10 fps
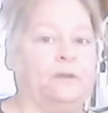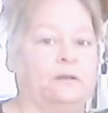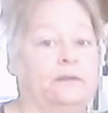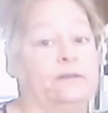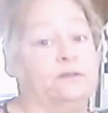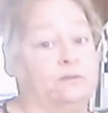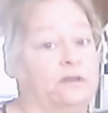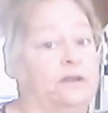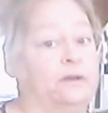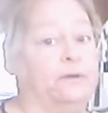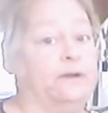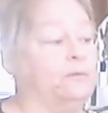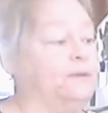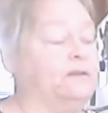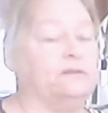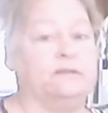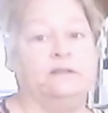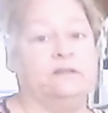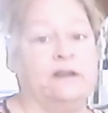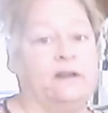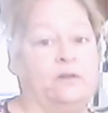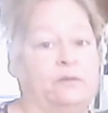Now this will tell you right here because he's not a healthy